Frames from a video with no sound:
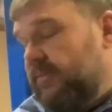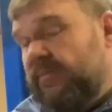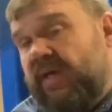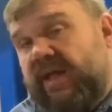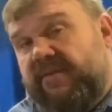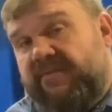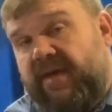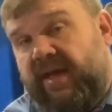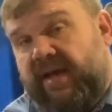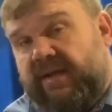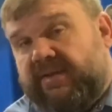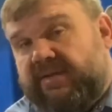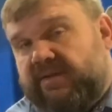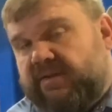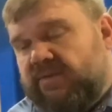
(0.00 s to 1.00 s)

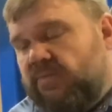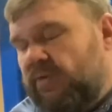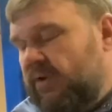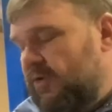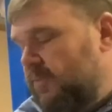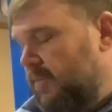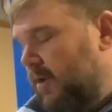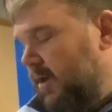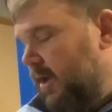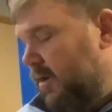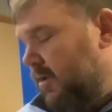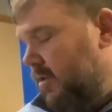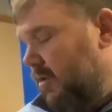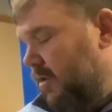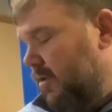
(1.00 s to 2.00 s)
Advanced is the one who bought
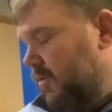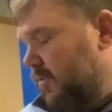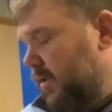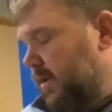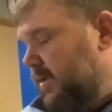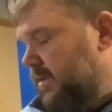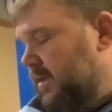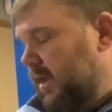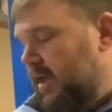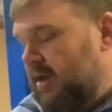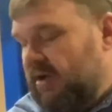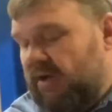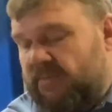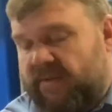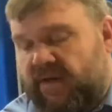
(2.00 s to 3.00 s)
out CarQuest, and I had
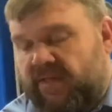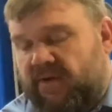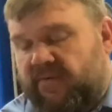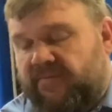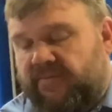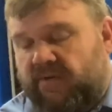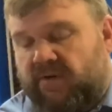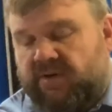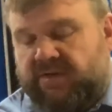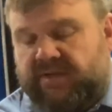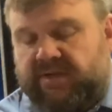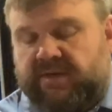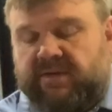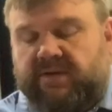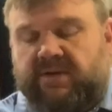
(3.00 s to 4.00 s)
gone by there first,
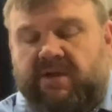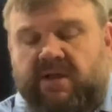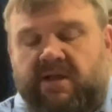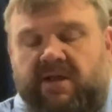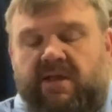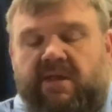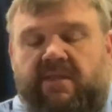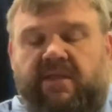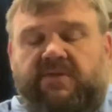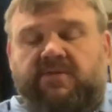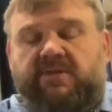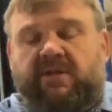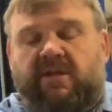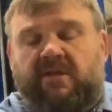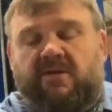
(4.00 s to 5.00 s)
and this was
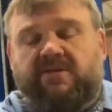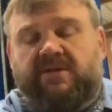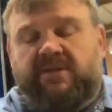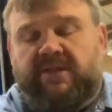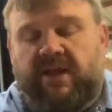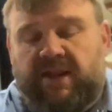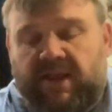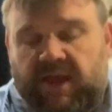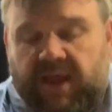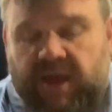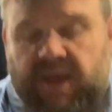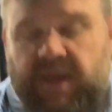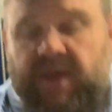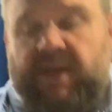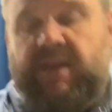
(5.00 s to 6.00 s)
the closest thing they
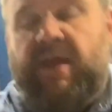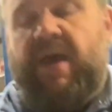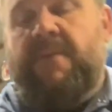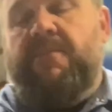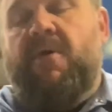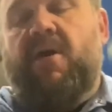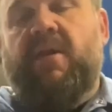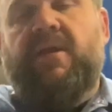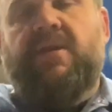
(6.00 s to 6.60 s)
had, and I bought it